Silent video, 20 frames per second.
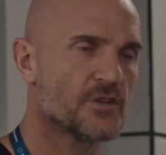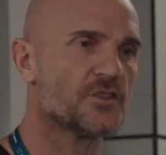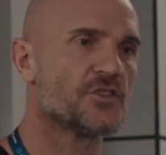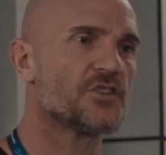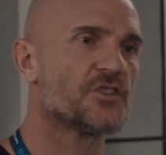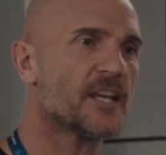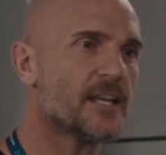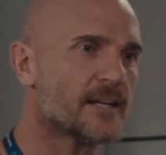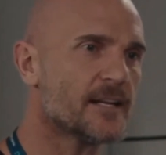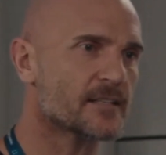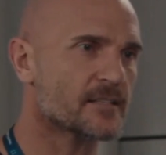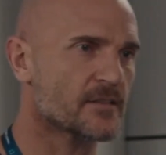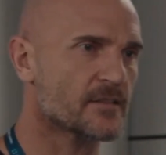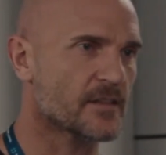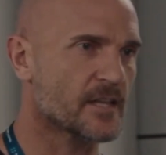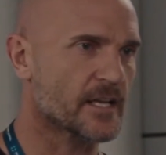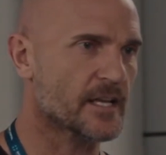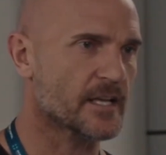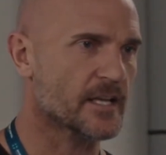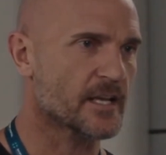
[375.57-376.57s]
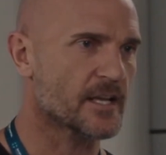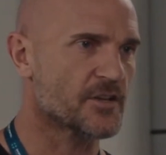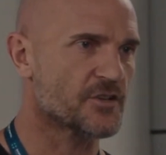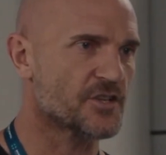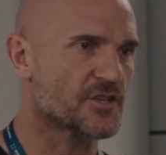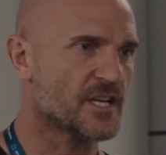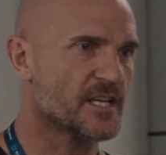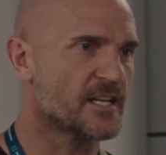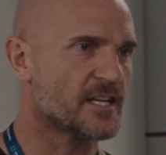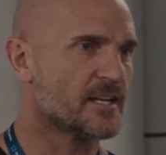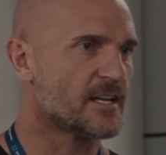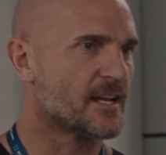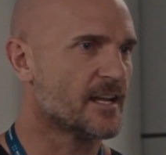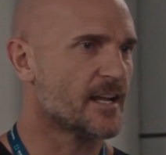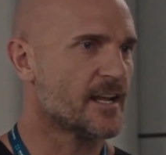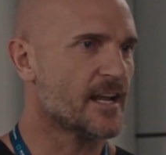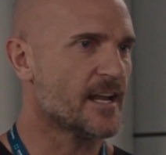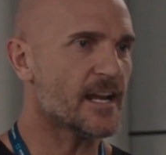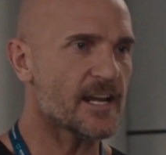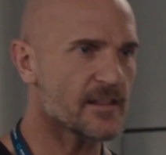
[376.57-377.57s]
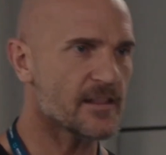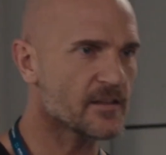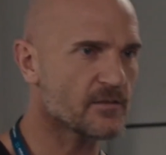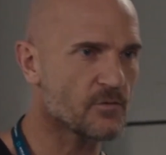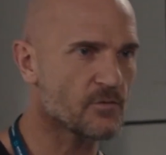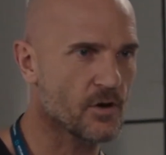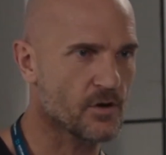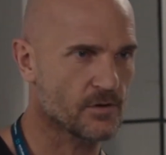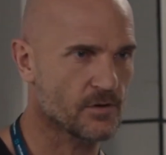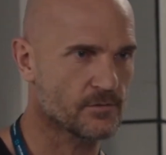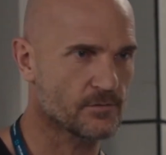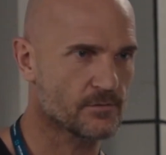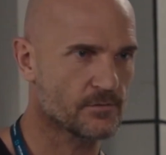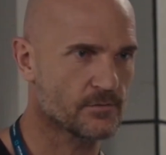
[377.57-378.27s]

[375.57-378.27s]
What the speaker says: She doesn't think she did anything wrong.